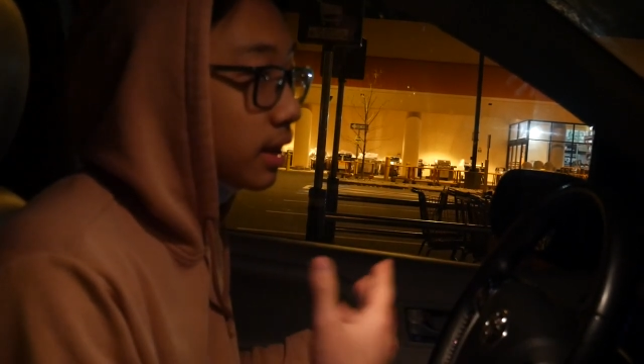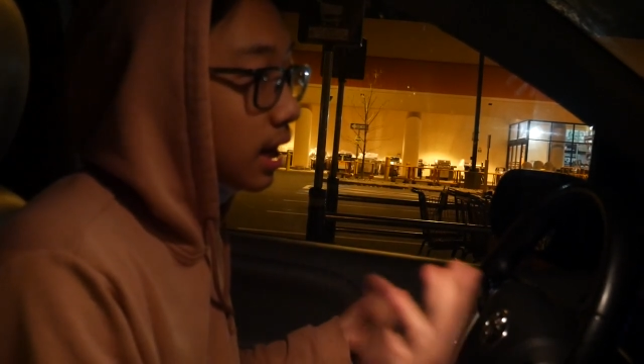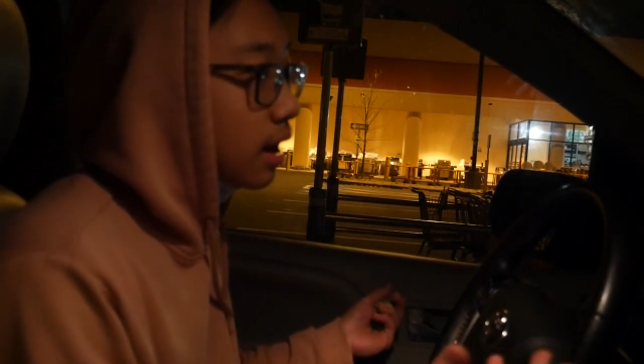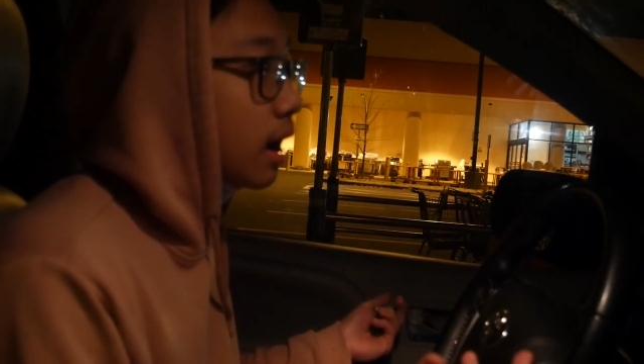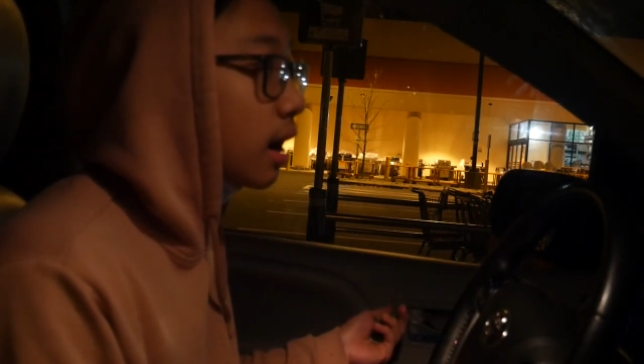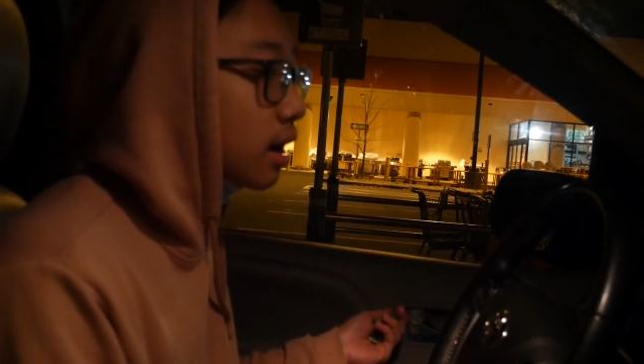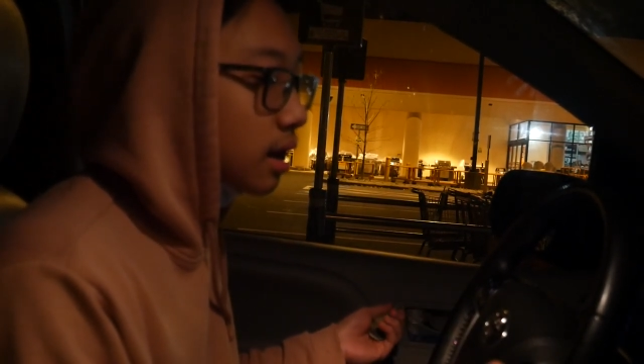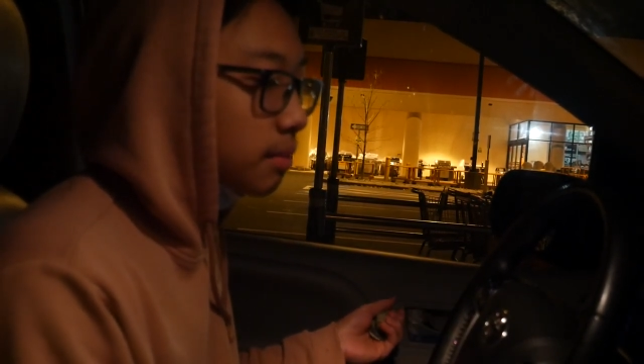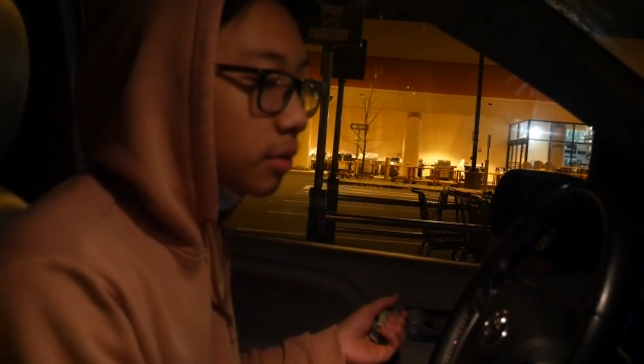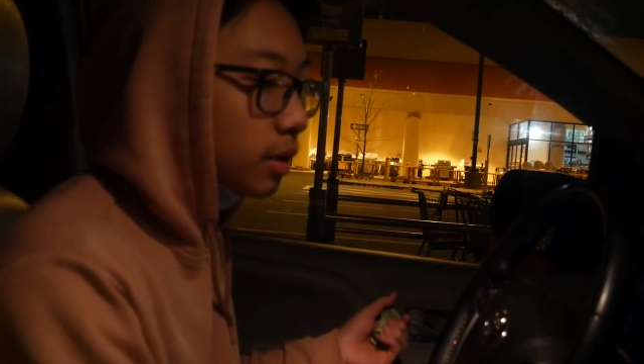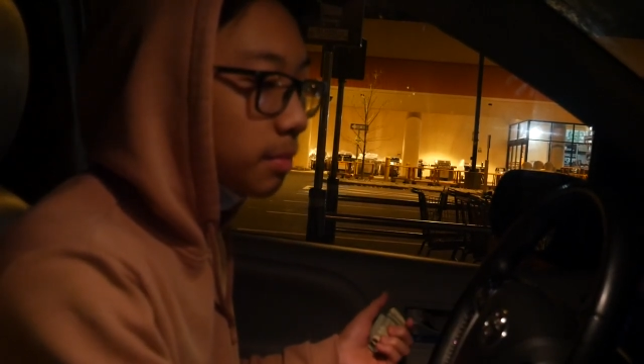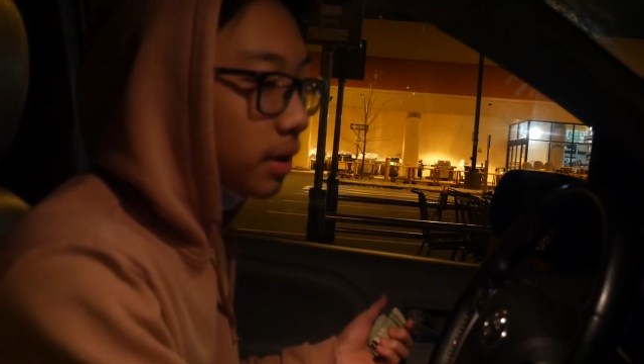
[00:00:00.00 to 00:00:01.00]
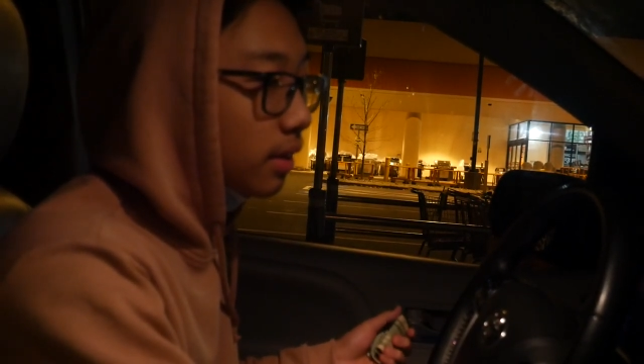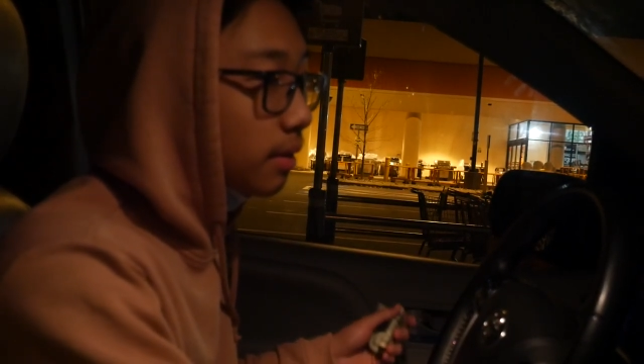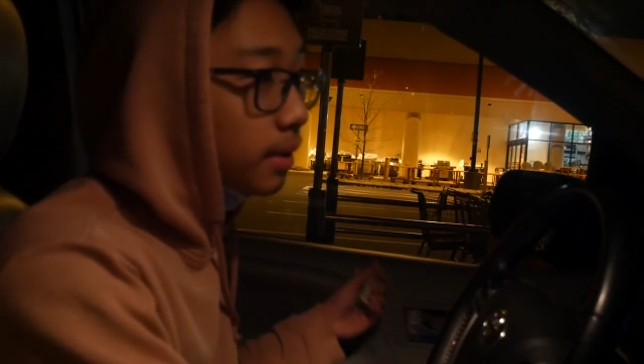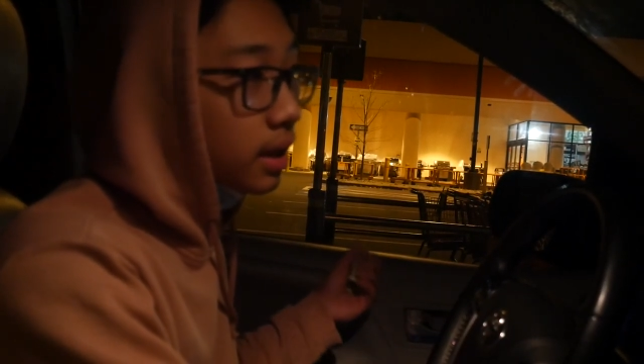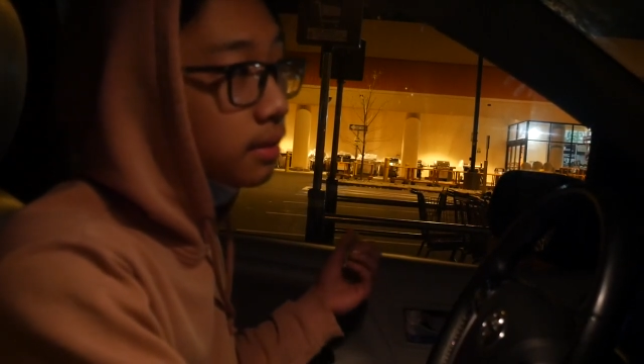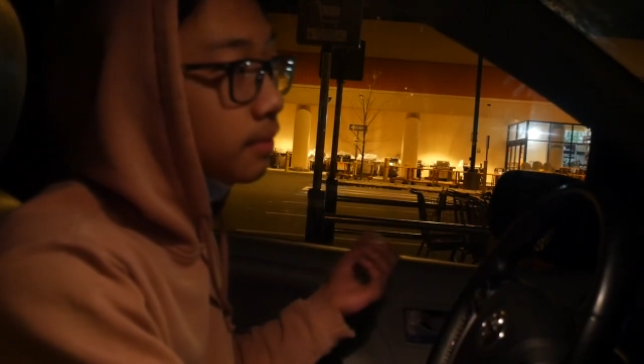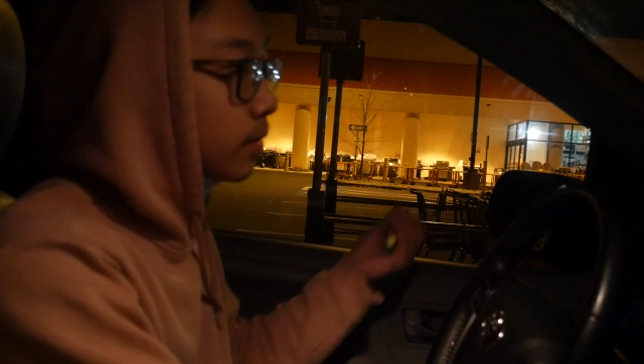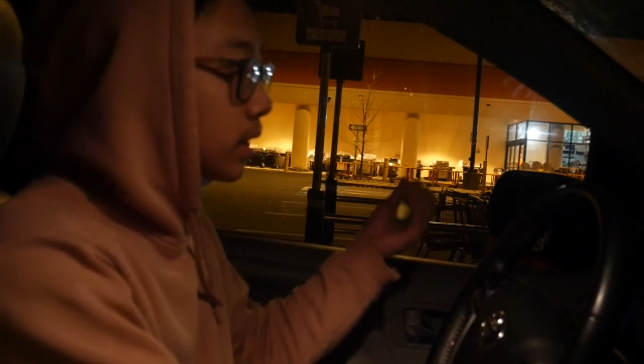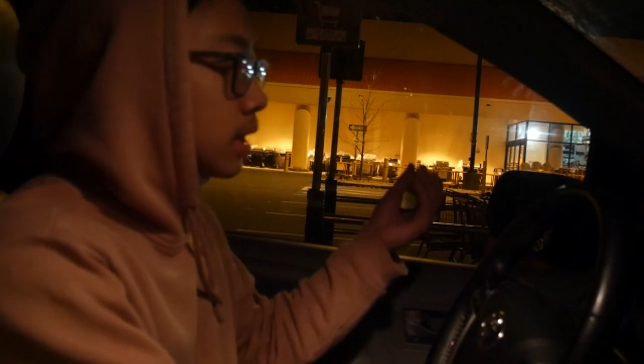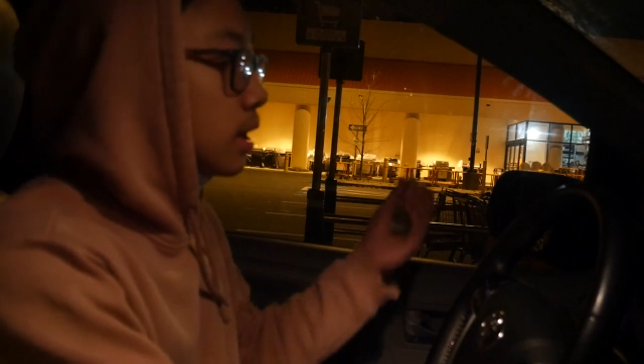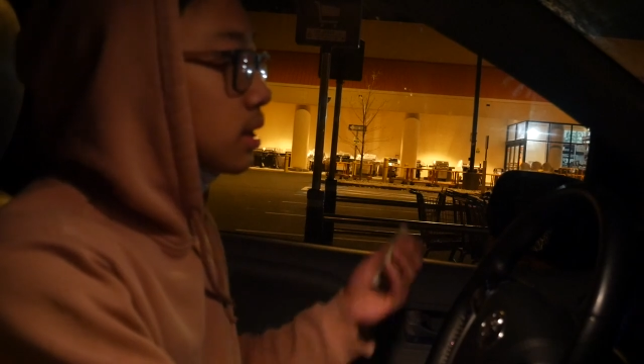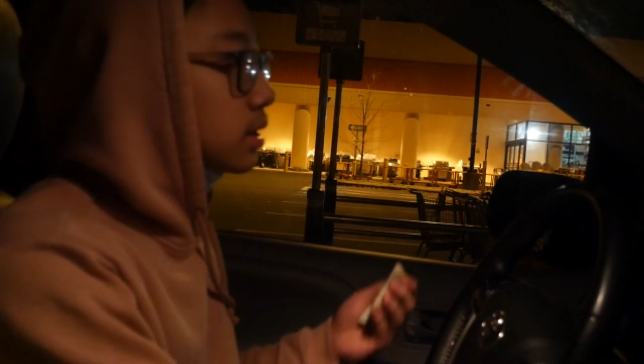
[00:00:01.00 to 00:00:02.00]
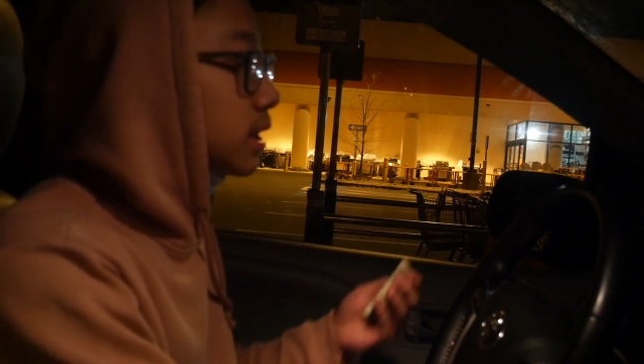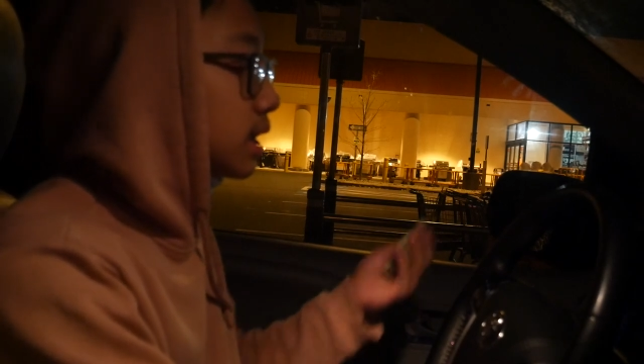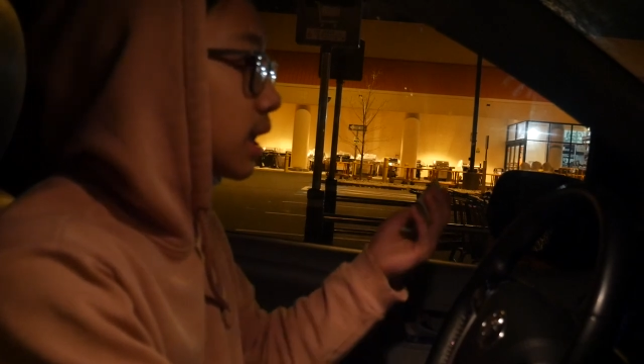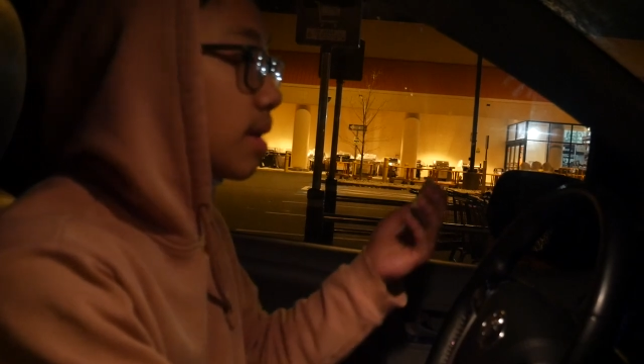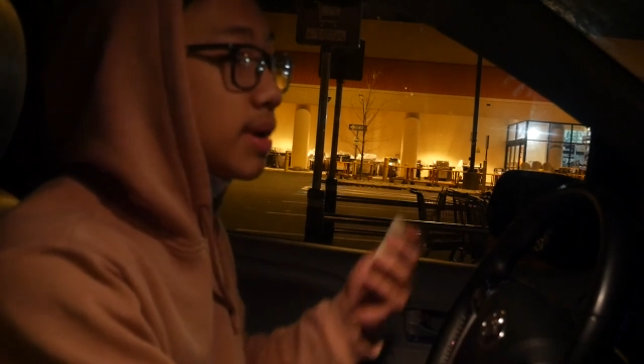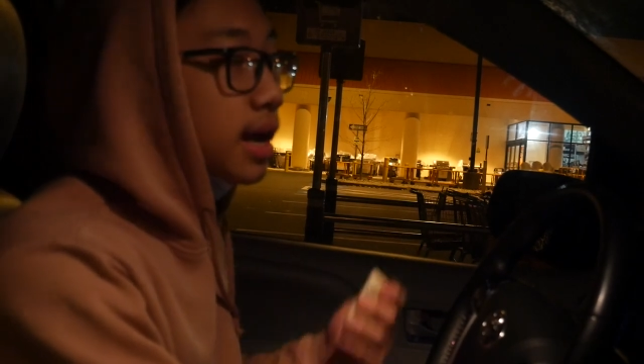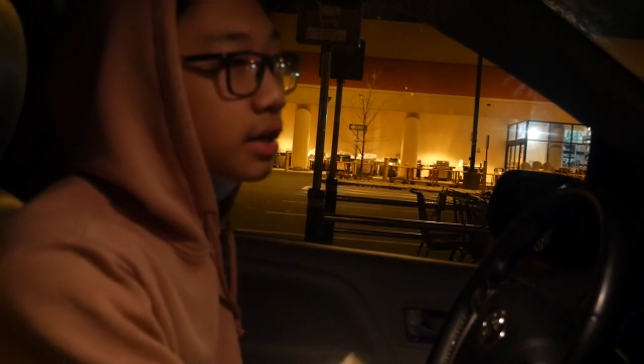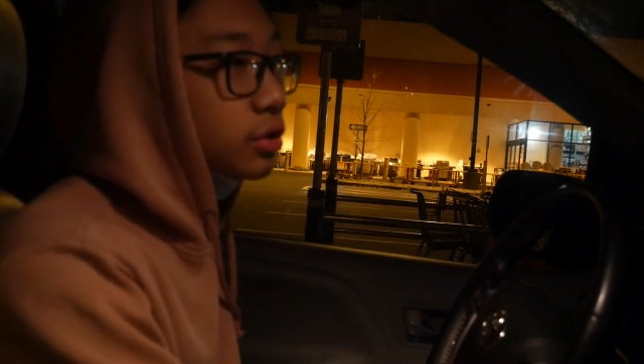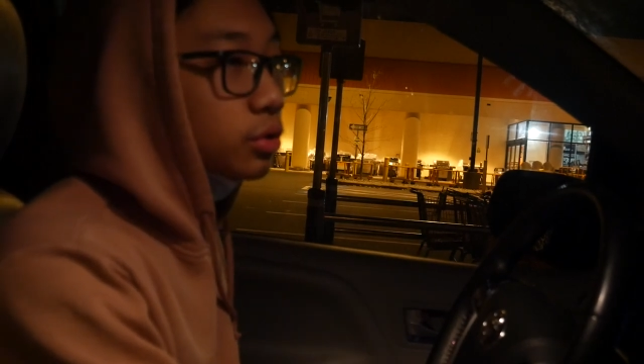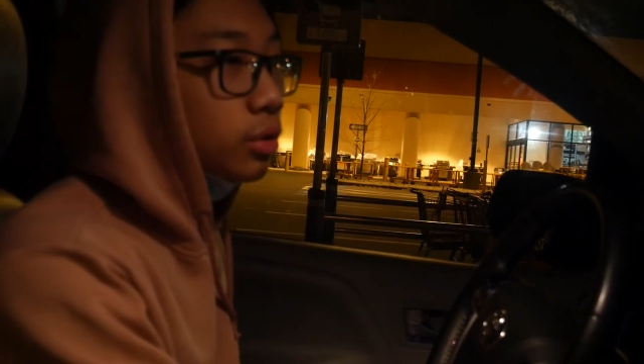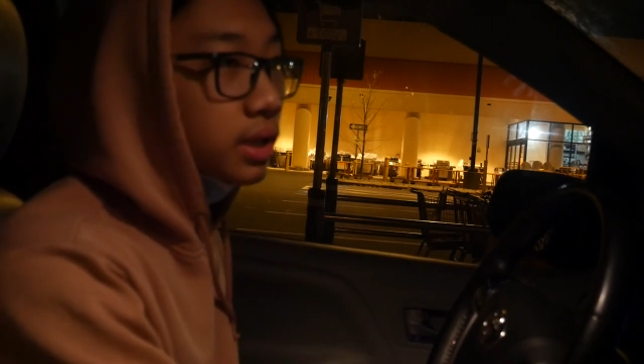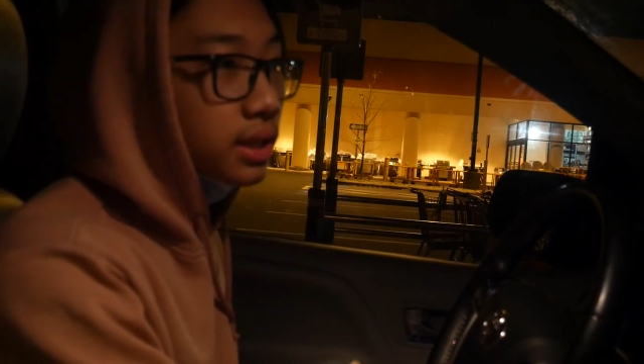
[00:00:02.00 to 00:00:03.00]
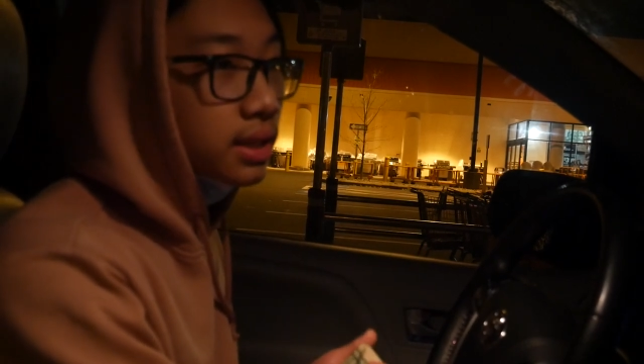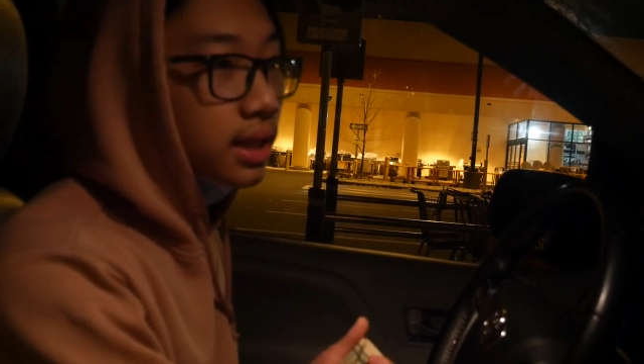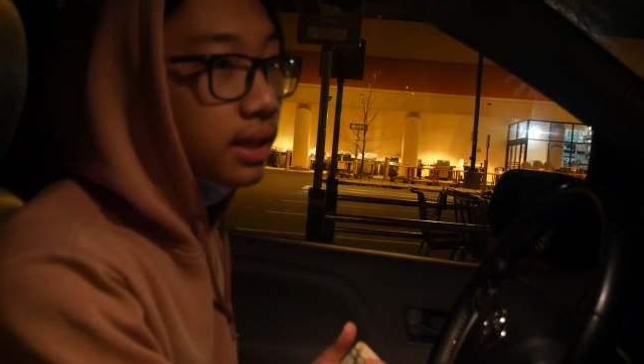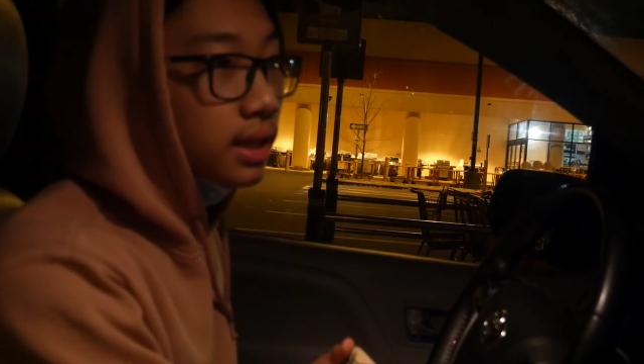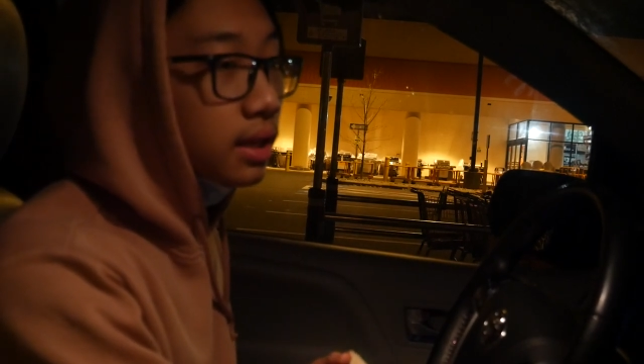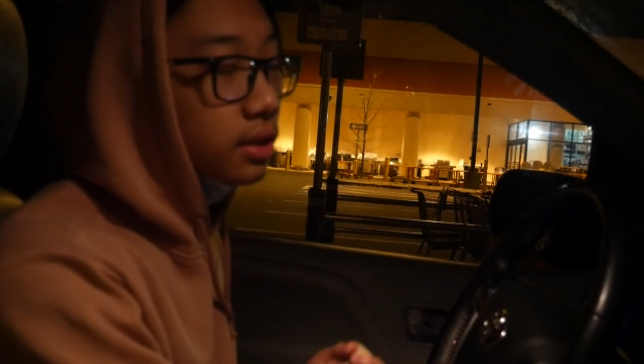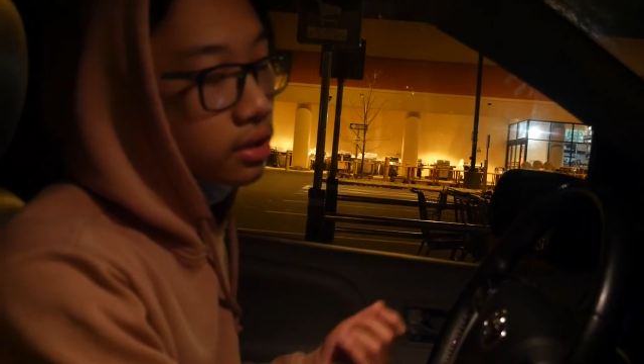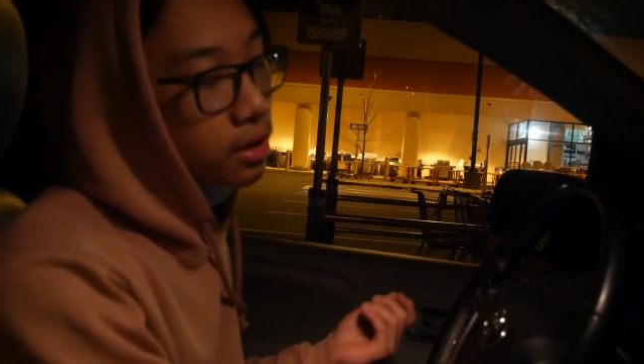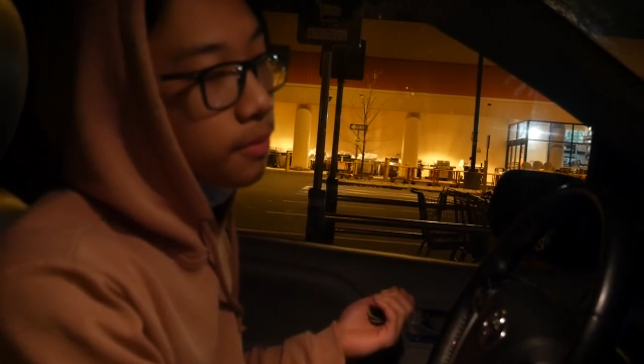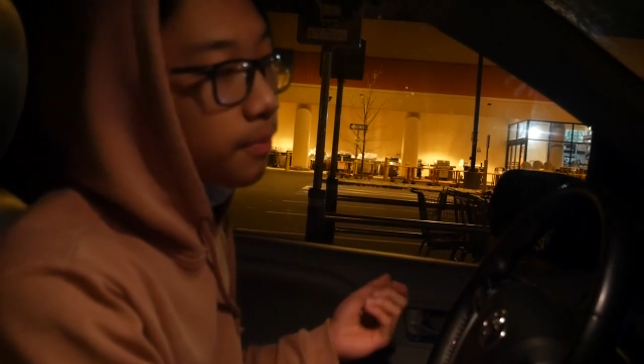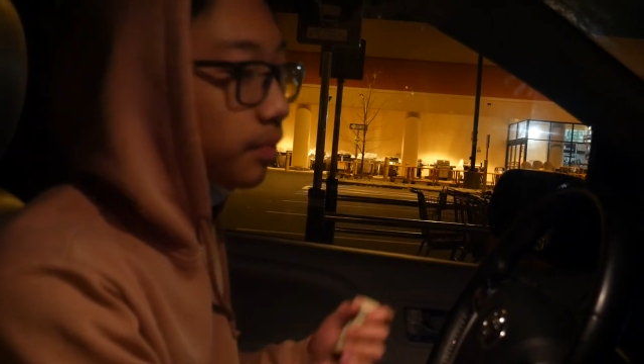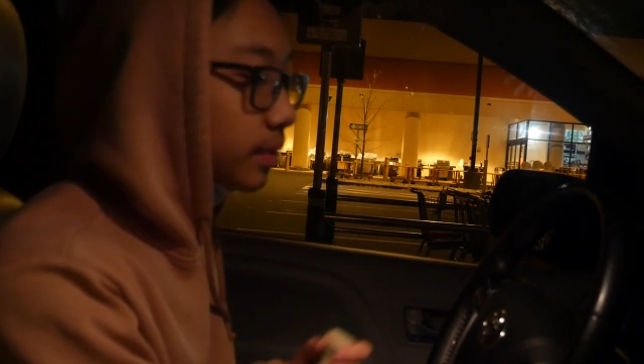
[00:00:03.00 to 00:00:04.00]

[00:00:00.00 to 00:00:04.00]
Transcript: then I'll come pull up on them and see. He gave me an extra 20 since I did, so